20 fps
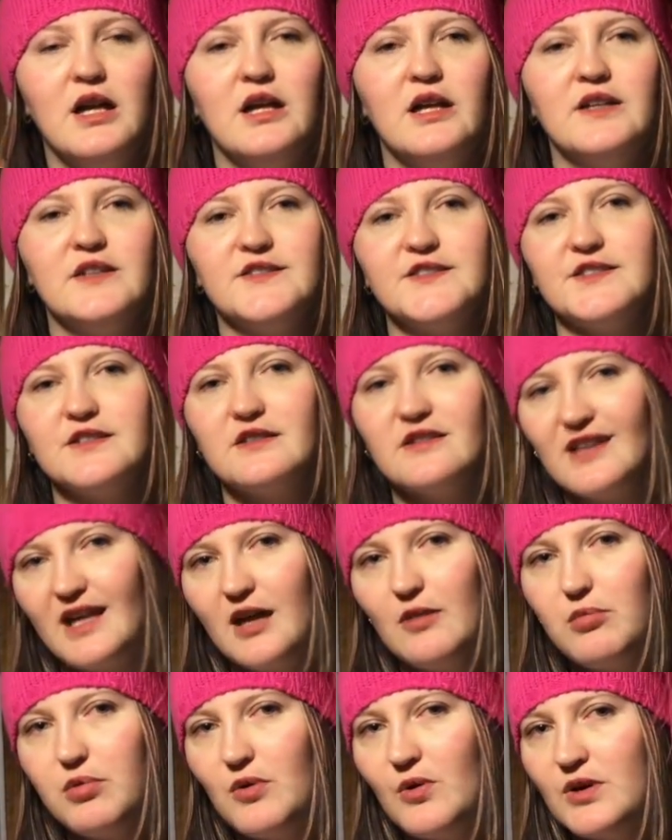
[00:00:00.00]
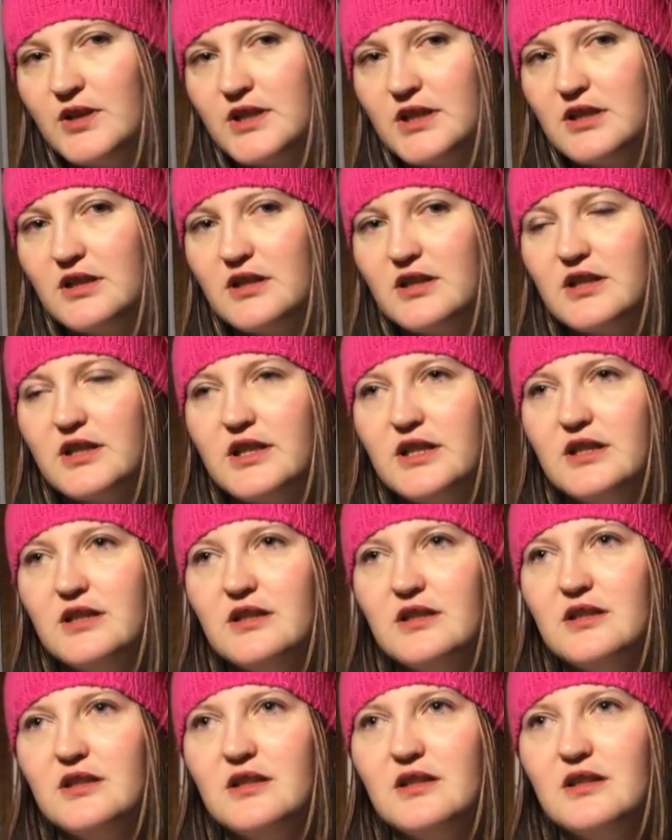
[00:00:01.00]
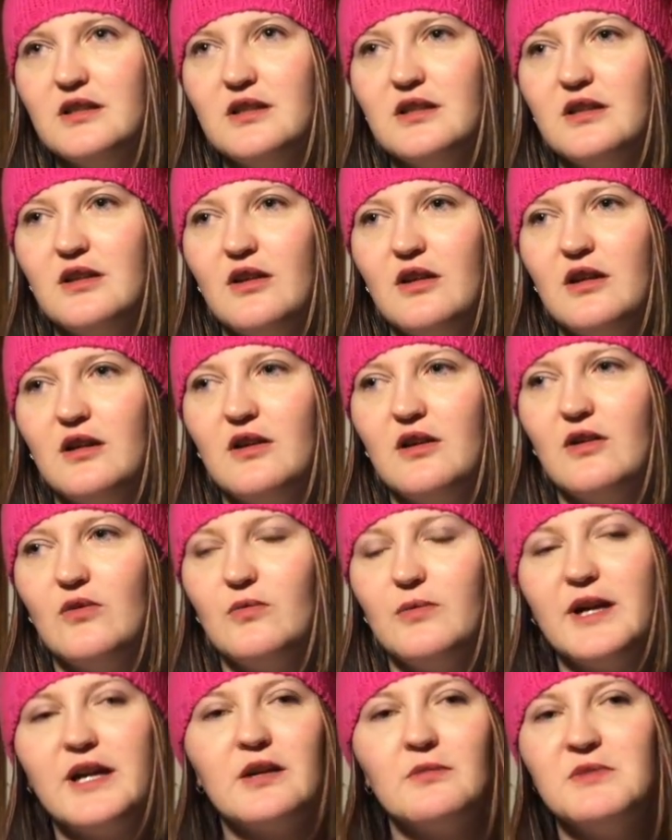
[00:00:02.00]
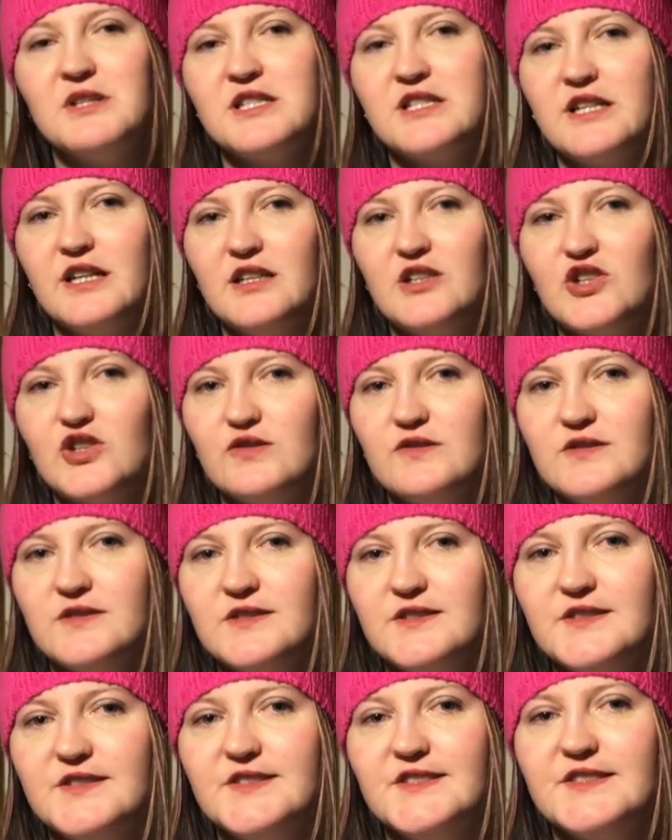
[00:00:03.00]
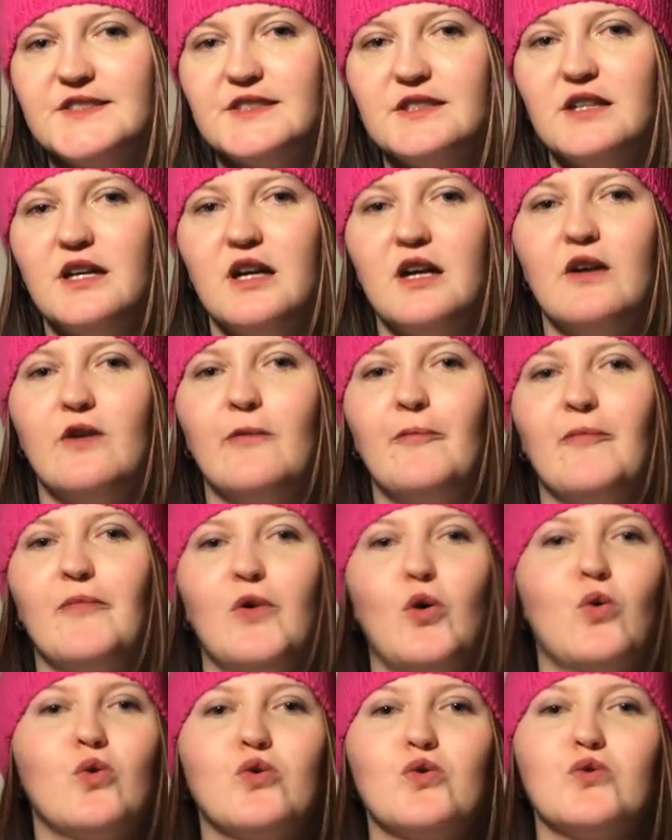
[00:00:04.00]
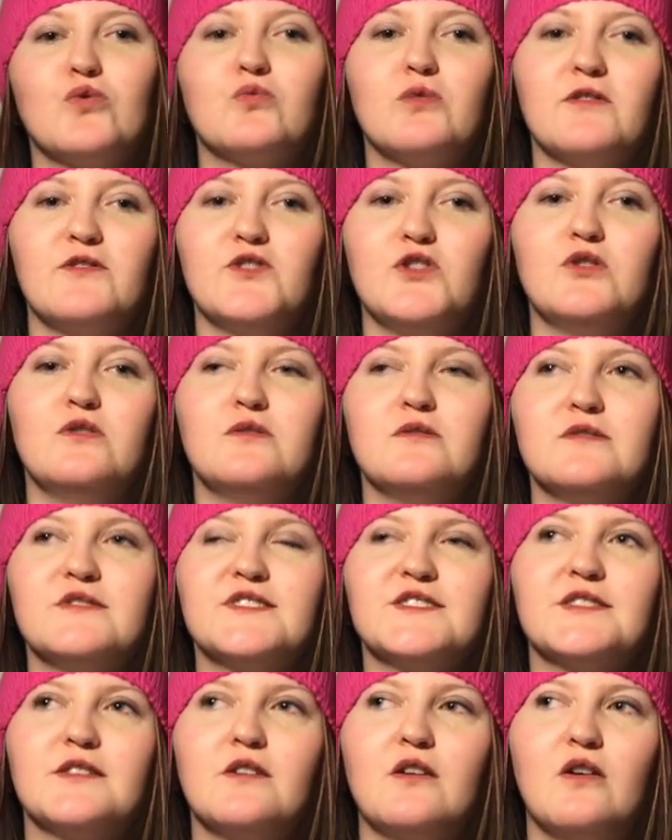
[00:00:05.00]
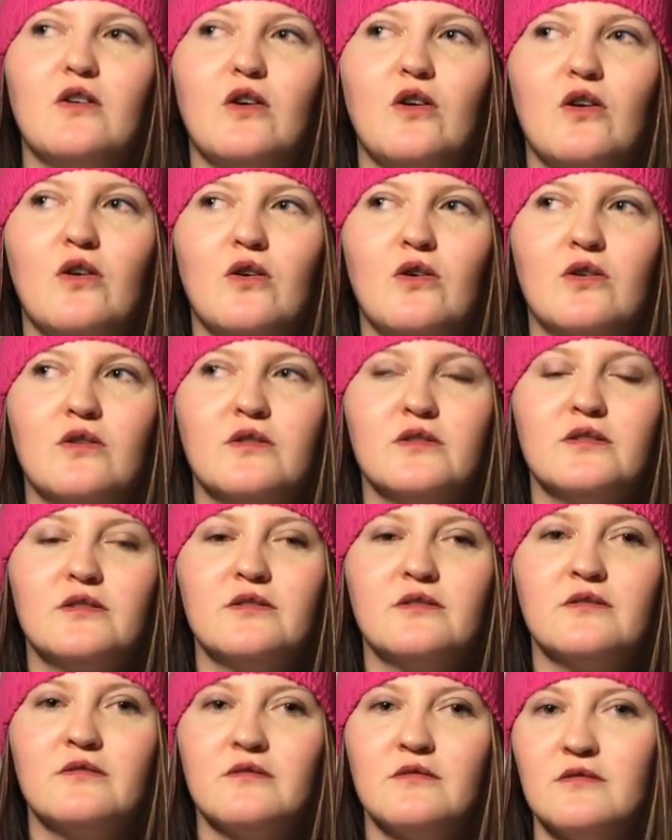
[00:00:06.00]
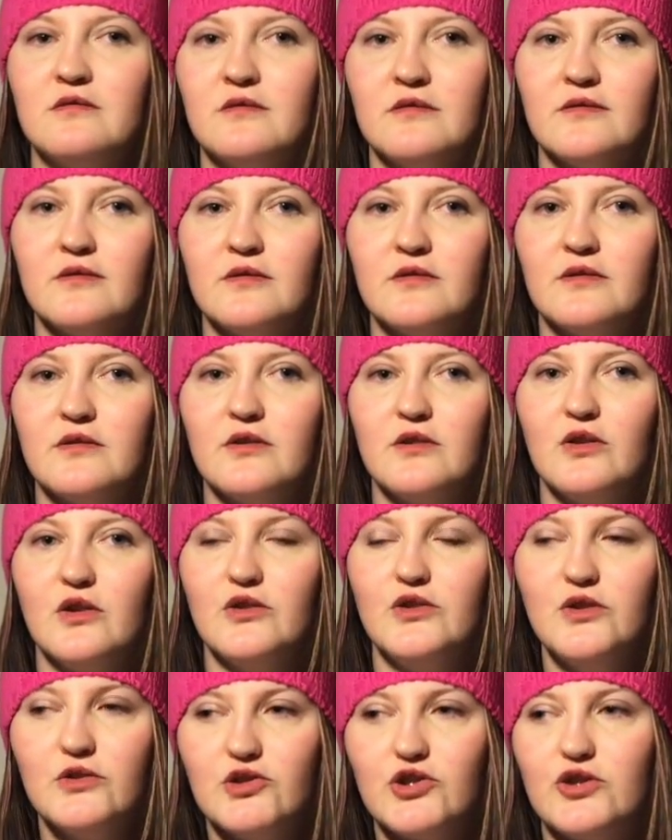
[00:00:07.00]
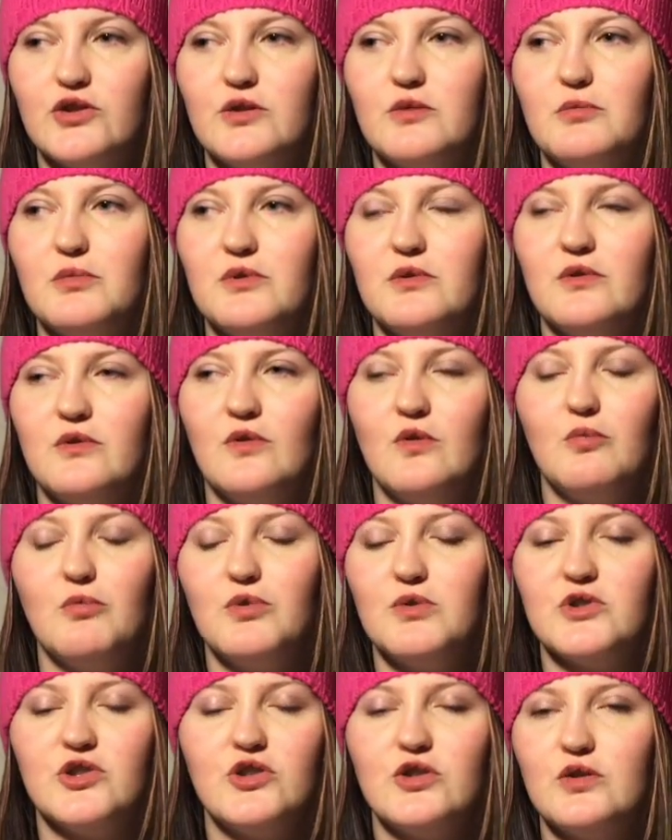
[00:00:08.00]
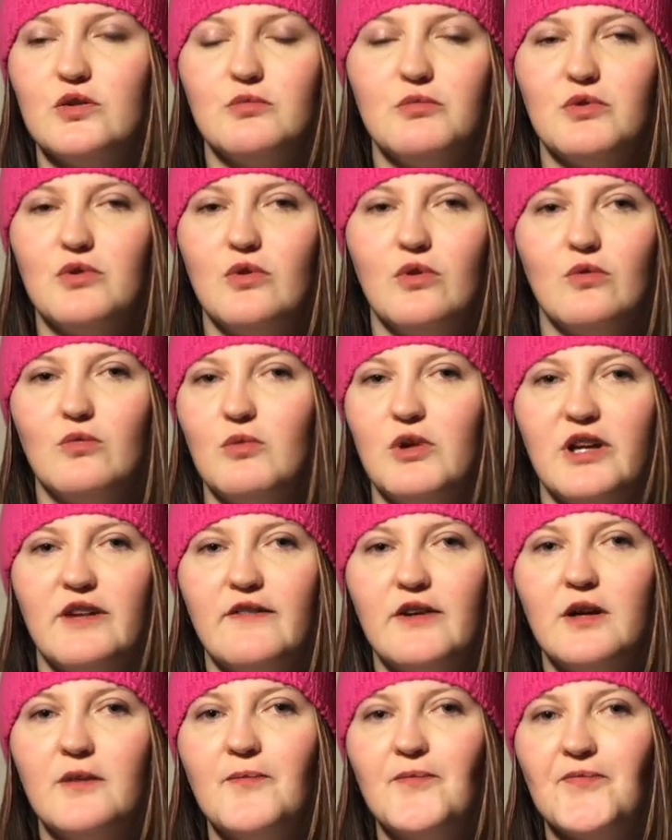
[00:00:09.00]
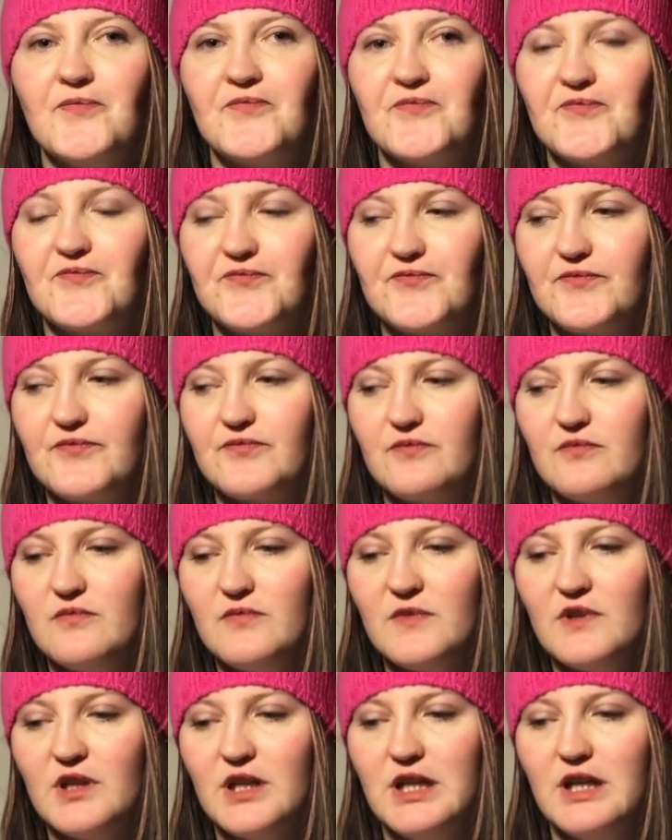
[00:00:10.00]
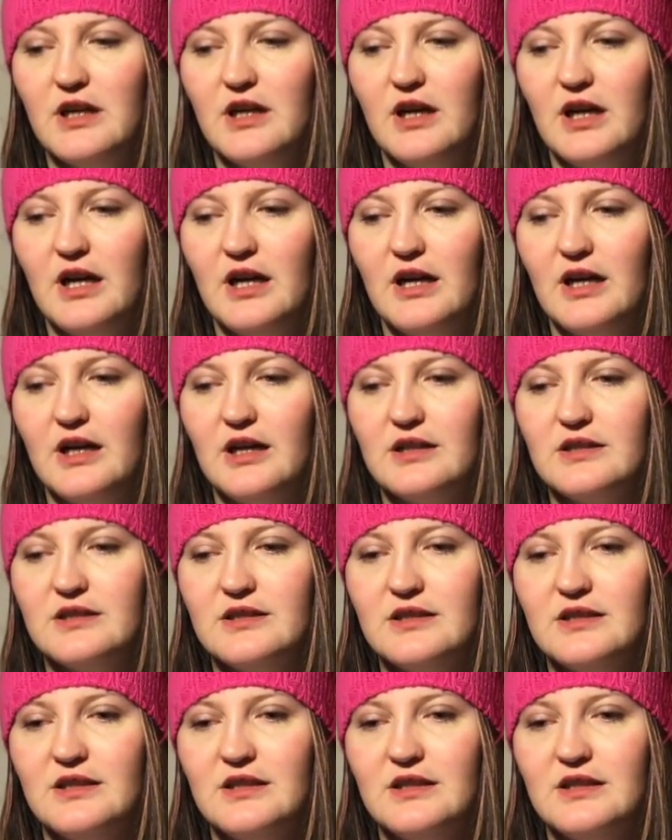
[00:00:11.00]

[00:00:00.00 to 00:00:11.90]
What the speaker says: It's at that point that recommendations or good reviews on YouTube or BookTube or whatever kind